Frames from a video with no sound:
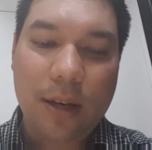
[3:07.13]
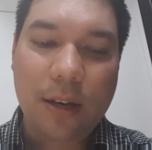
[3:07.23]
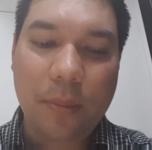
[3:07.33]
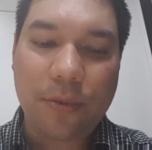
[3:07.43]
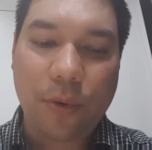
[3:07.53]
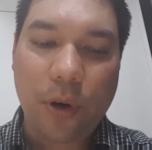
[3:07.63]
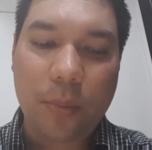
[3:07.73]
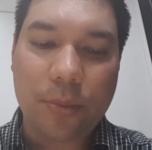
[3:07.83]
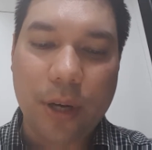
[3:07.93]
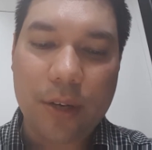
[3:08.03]
Number four,
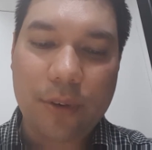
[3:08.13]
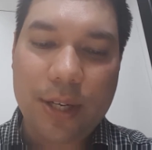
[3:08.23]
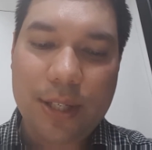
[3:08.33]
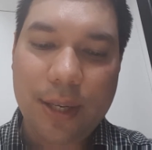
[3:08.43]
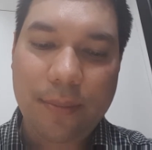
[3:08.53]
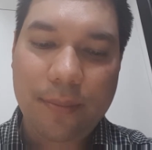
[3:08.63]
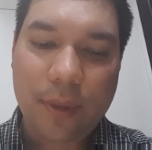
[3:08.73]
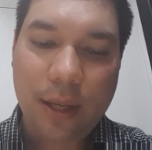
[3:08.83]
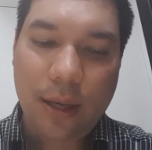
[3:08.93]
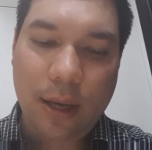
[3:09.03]
broad ranging.
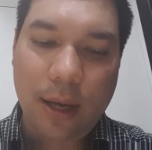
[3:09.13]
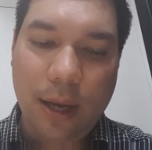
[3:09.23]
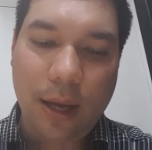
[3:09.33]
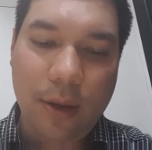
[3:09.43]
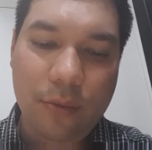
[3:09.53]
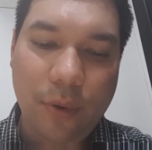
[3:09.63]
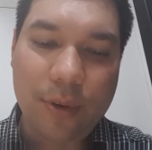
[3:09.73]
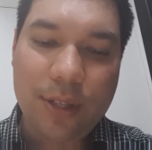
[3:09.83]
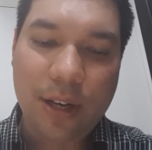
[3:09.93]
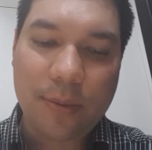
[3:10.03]
When
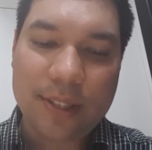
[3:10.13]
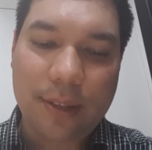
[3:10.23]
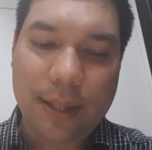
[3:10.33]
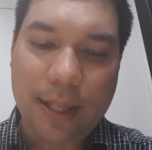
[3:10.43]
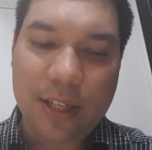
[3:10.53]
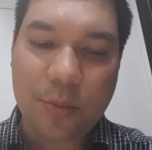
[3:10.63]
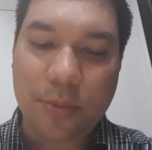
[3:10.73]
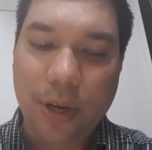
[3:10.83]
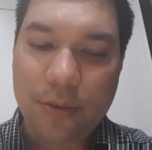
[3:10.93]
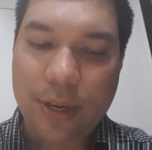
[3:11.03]
we talk about something that is
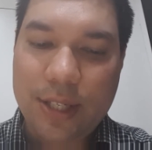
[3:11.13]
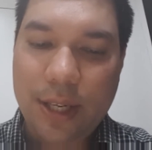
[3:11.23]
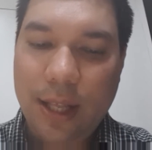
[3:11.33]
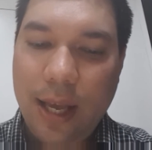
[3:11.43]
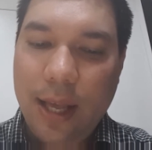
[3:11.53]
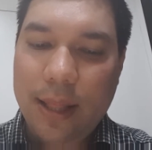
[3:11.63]
broad ranging,